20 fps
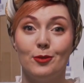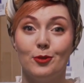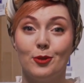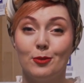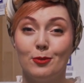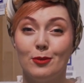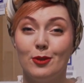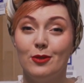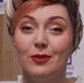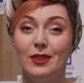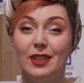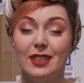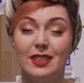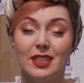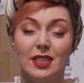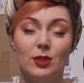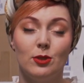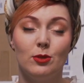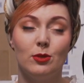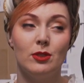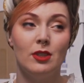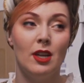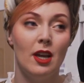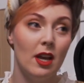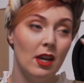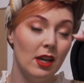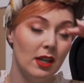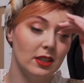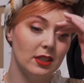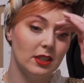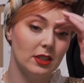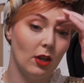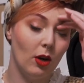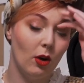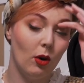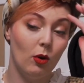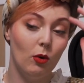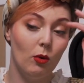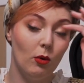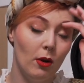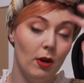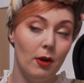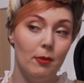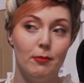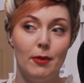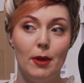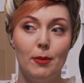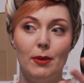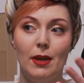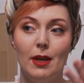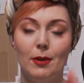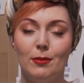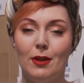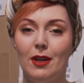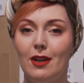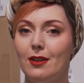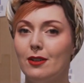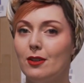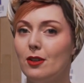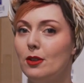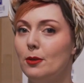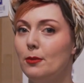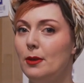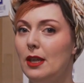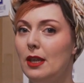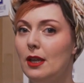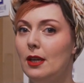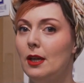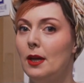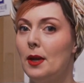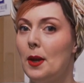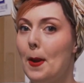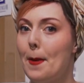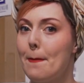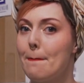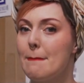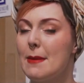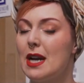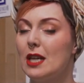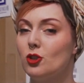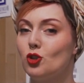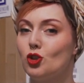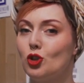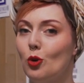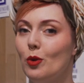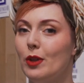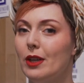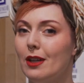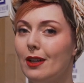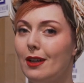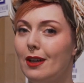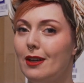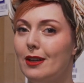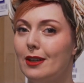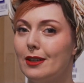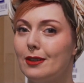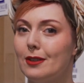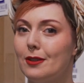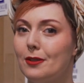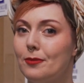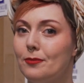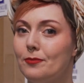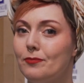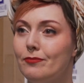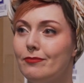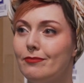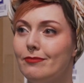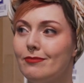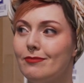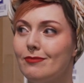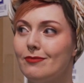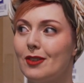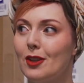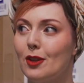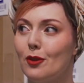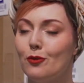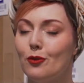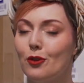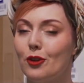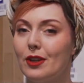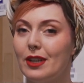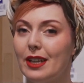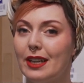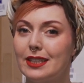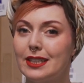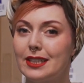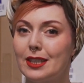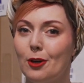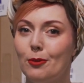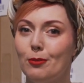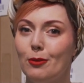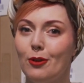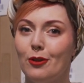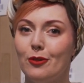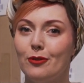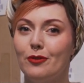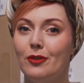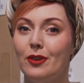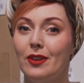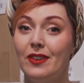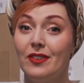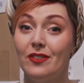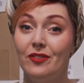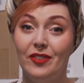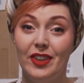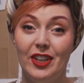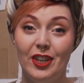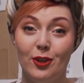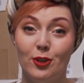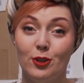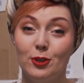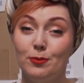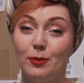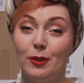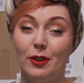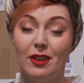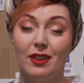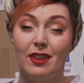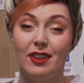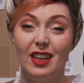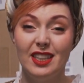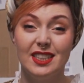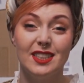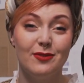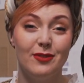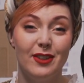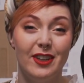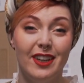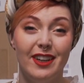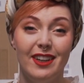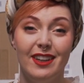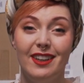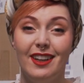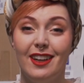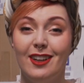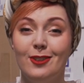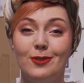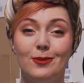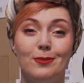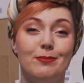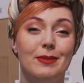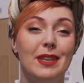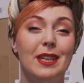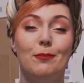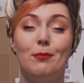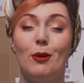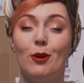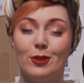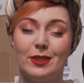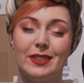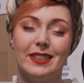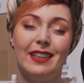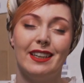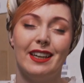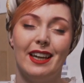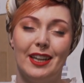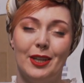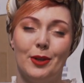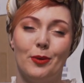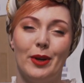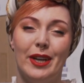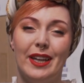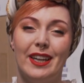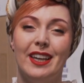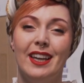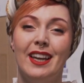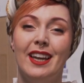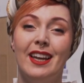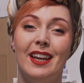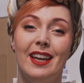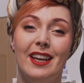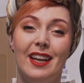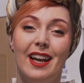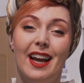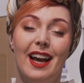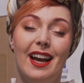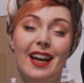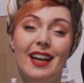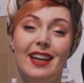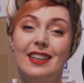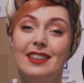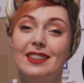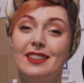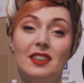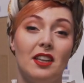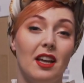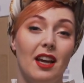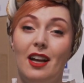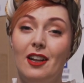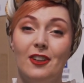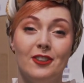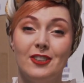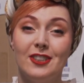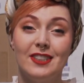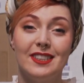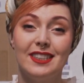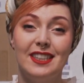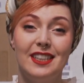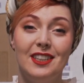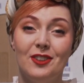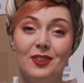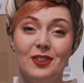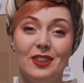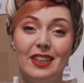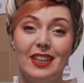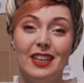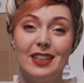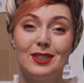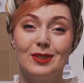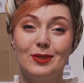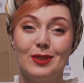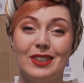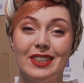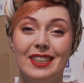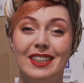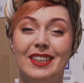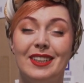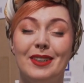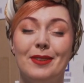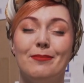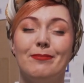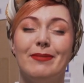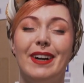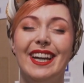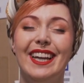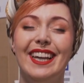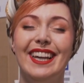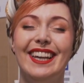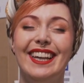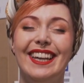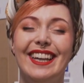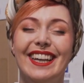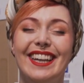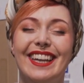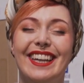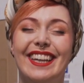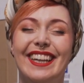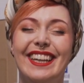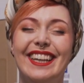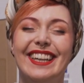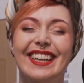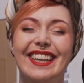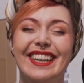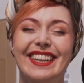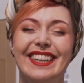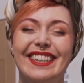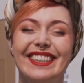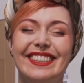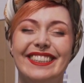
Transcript: We're moving soon, so maybe I'm not gonna be showing a lot for the next couple of videos, but that's fine. I'll be posting anyway, and I'll just see you in the next one. Bye.